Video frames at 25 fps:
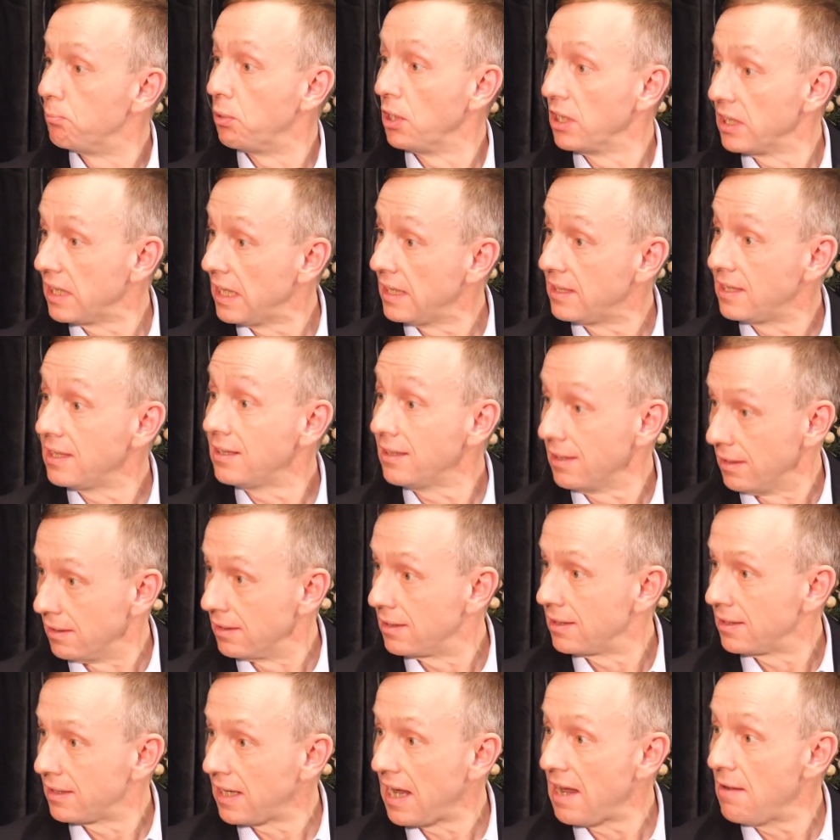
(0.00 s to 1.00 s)
But they
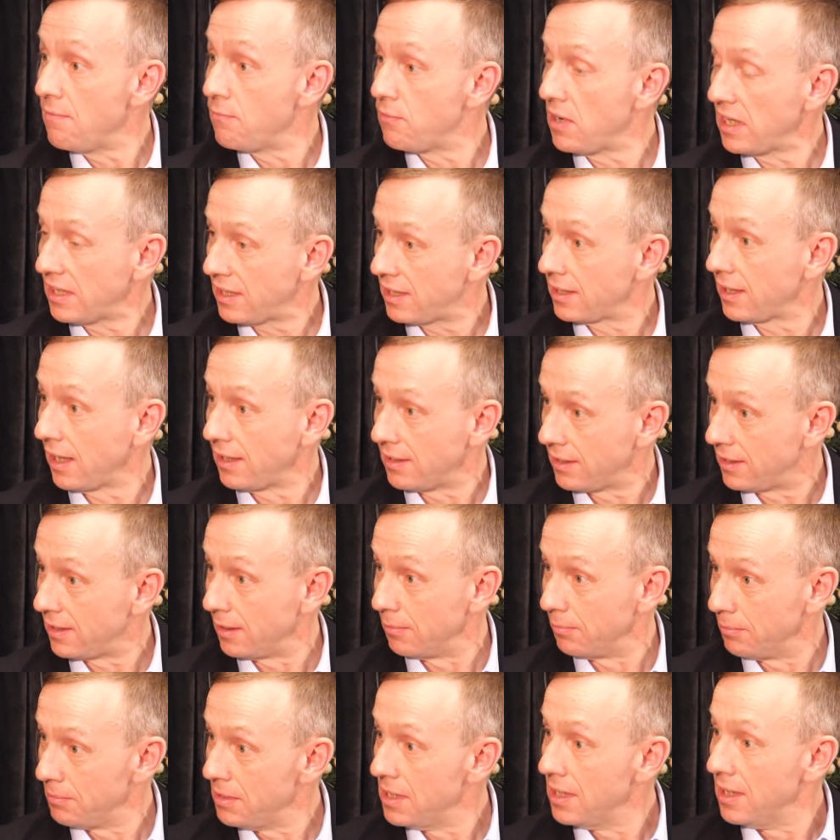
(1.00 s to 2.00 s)
didn't. They investigated
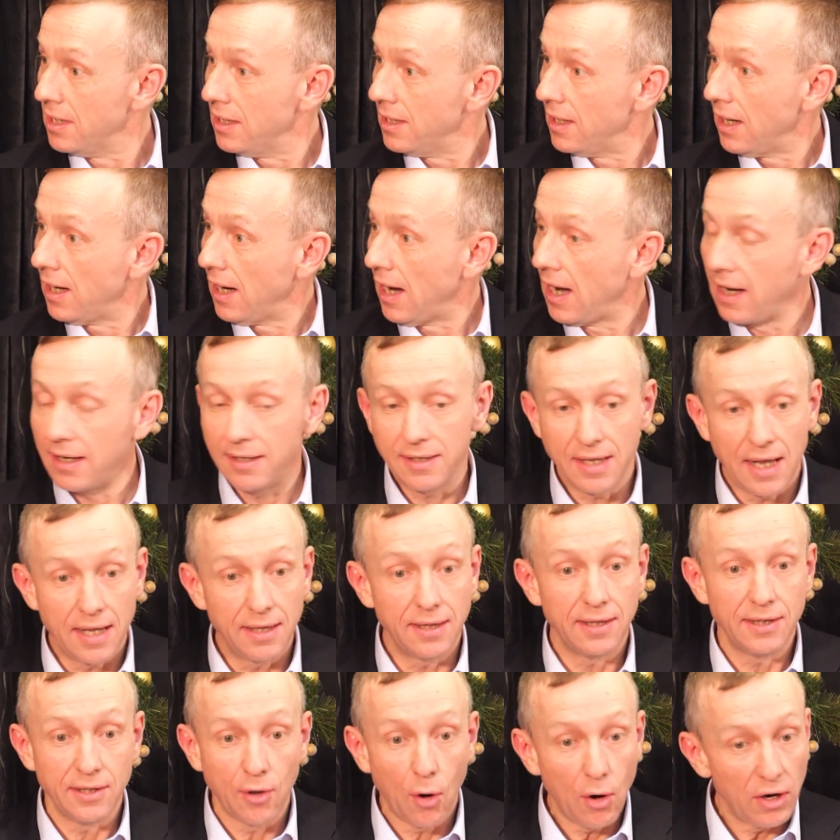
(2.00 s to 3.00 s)
him. And
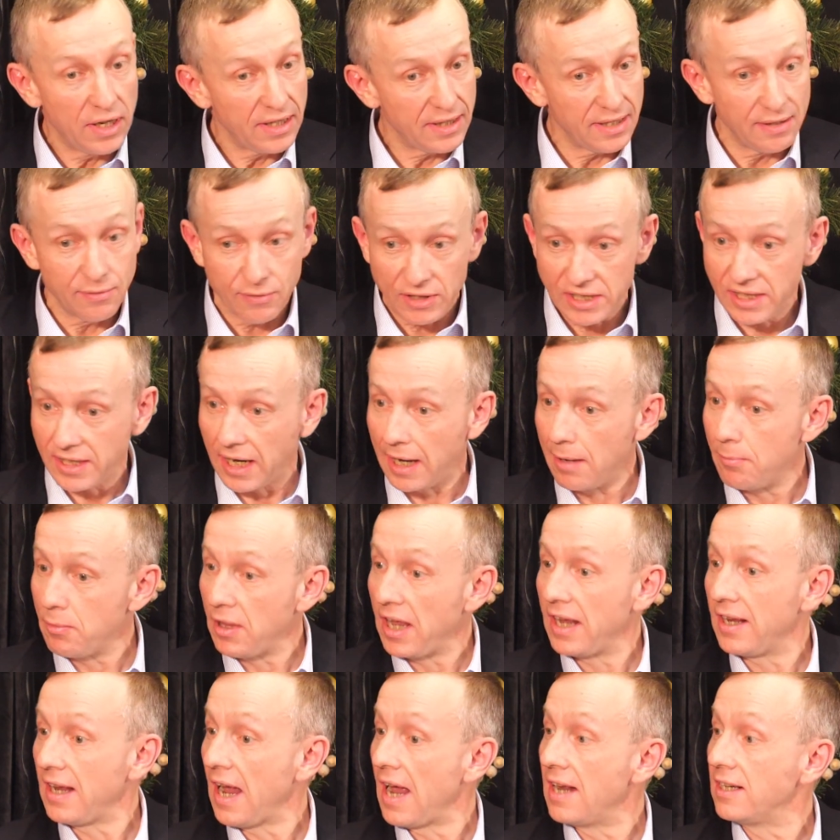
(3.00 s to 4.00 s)
then not only did they investigate him,
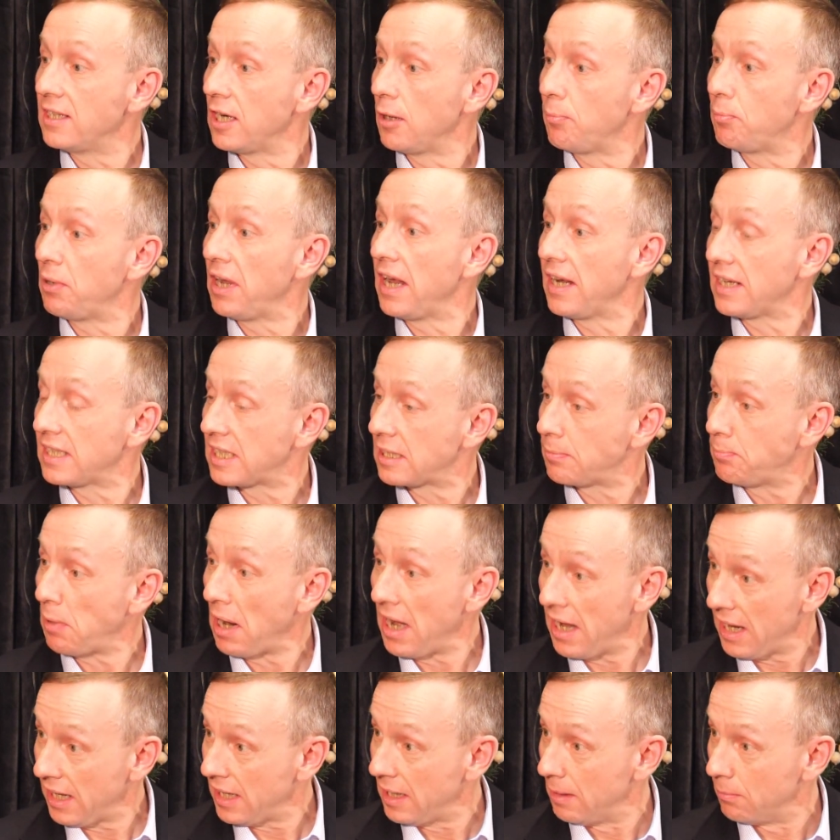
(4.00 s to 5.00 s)
they ended up
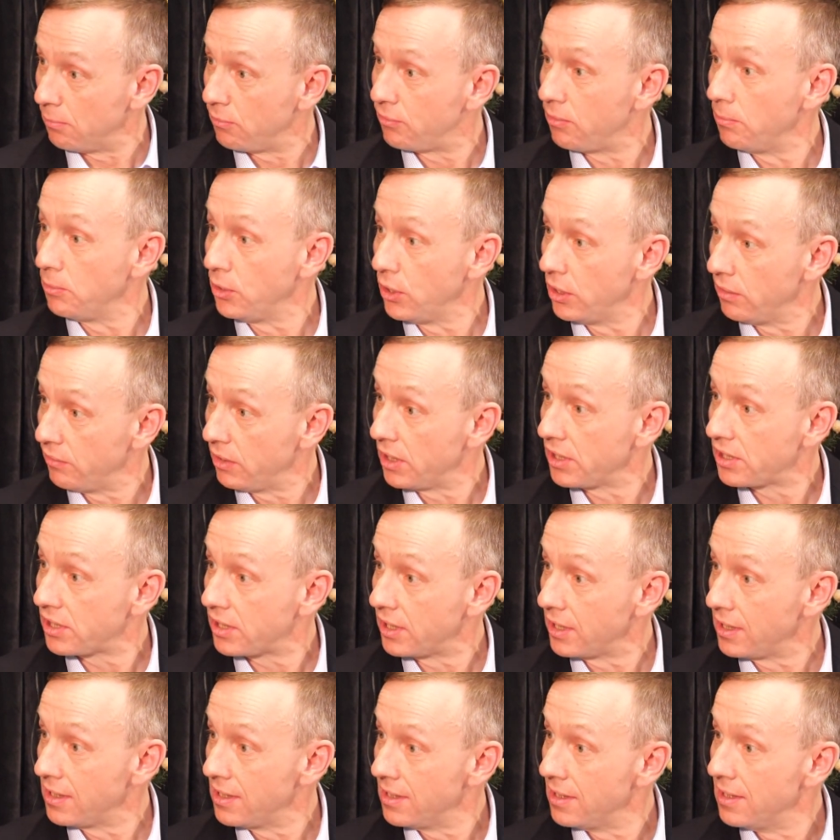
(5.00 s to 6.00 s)
expelling him from
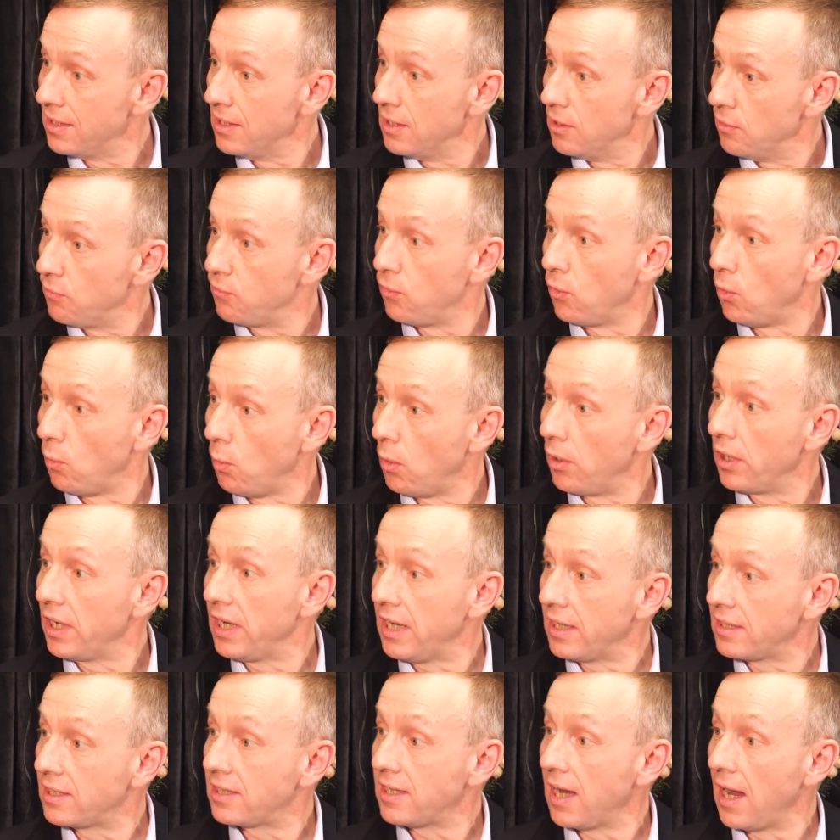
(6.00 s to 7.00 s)
university for what he
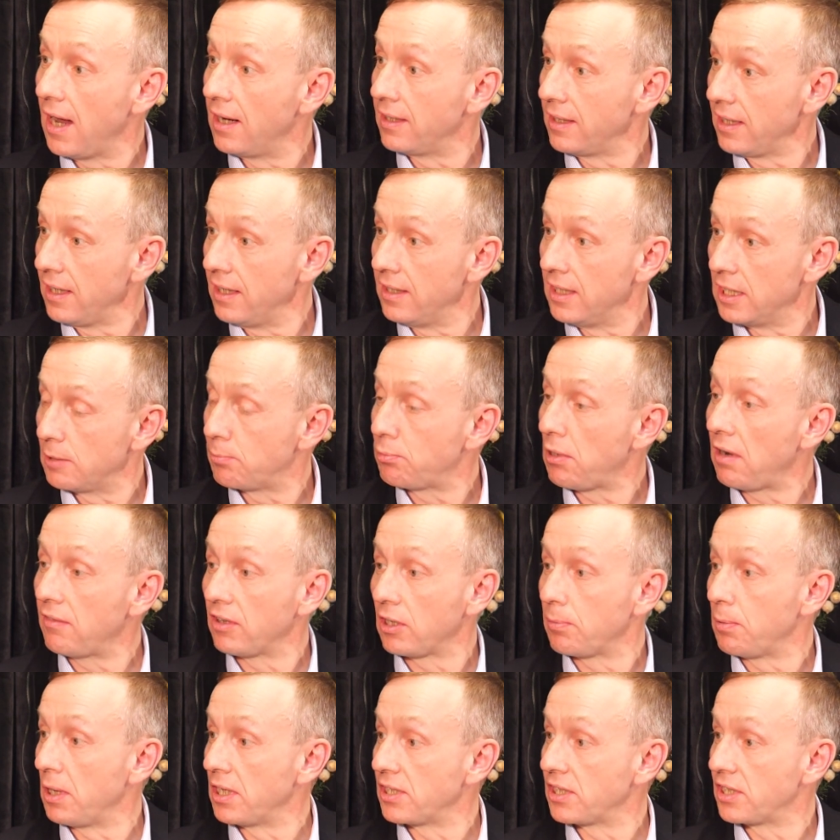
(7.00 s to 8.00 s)
had said in his private
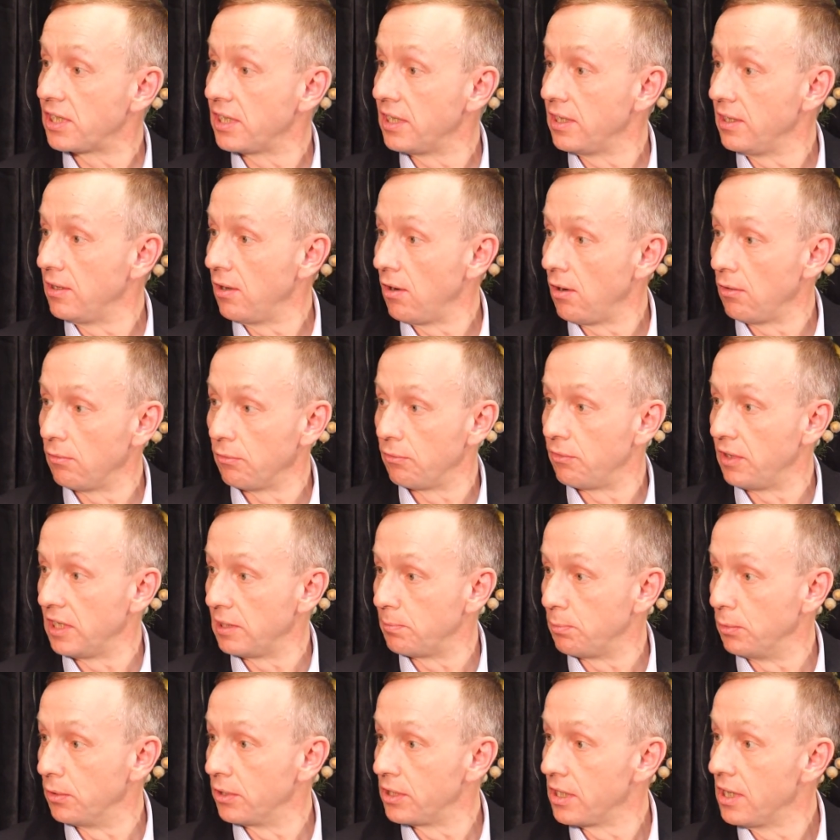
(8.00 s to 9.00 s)
capacity on
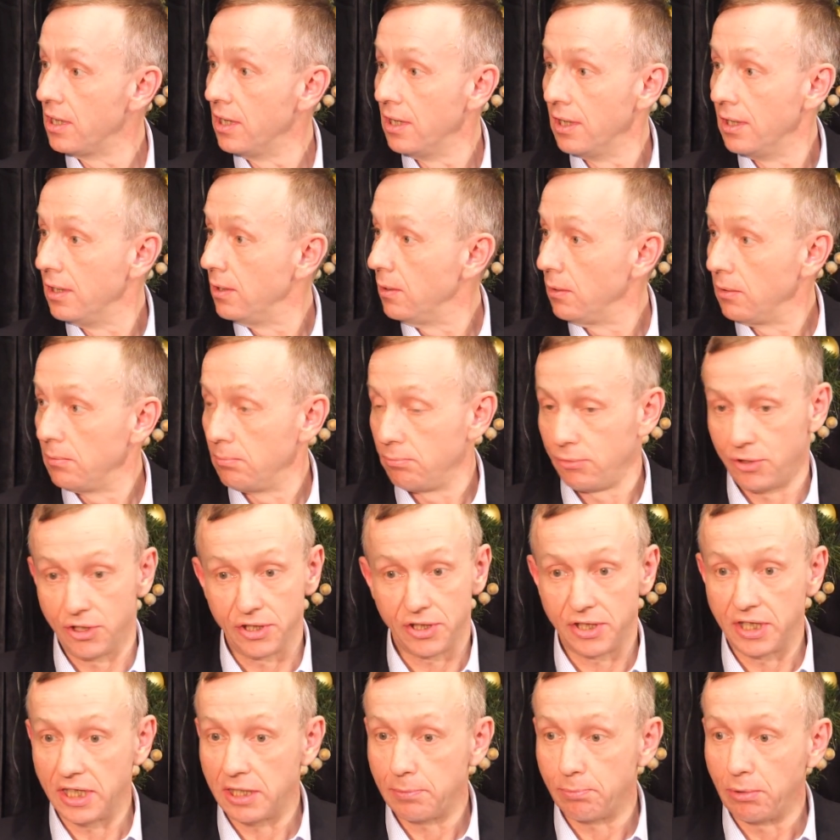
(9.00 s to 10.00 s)
Facebook,
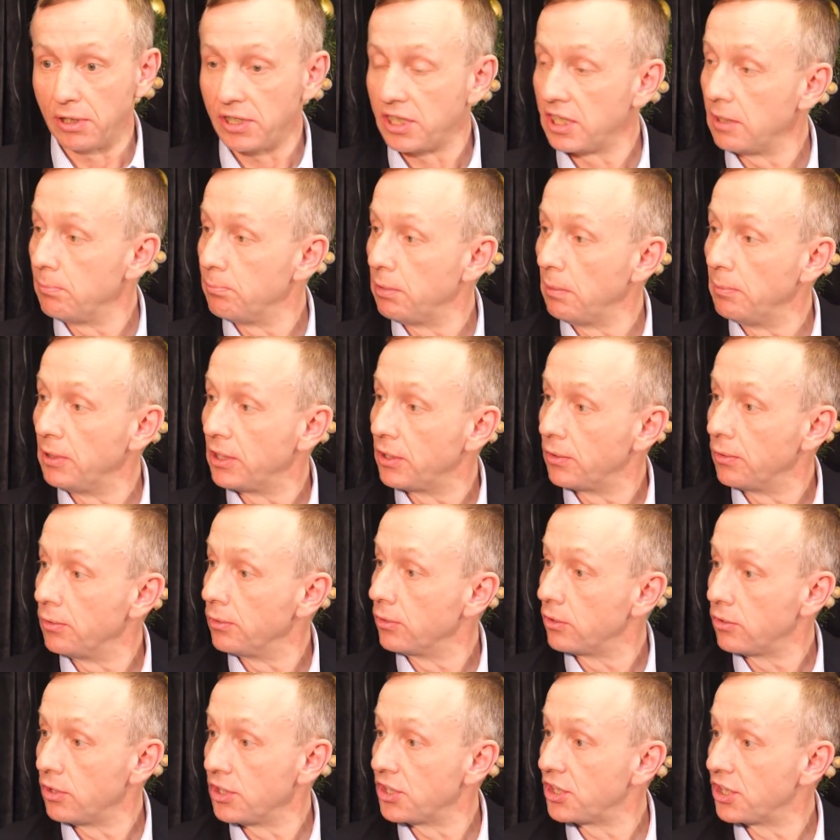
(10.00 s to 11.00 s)
just expressing biblical
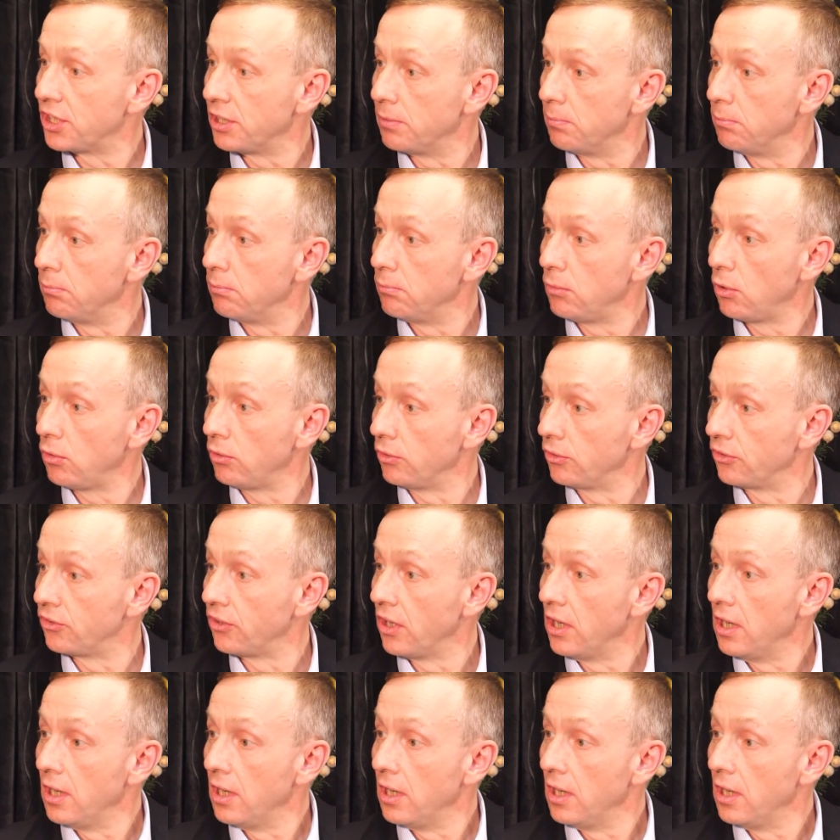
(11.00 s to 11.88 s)
Christian morals.